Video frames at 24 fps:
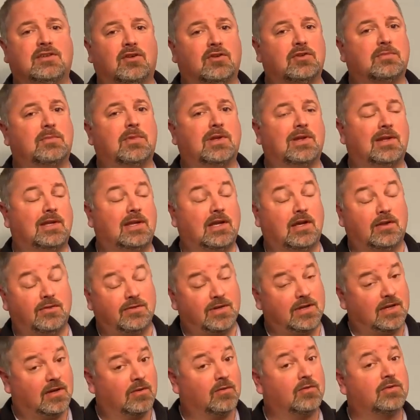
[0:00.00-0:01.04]
ultimately
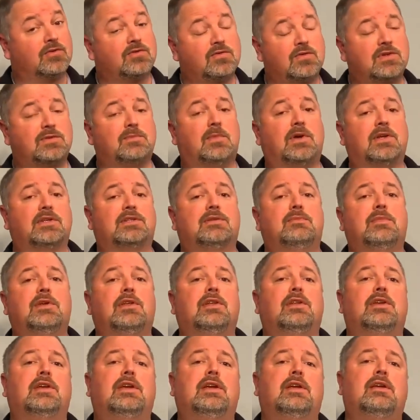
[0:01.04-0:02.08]
the owner's
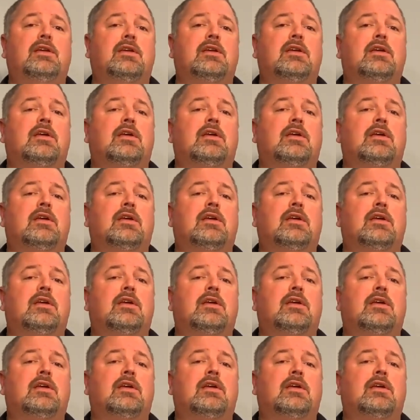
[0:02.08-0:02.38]
responsibility.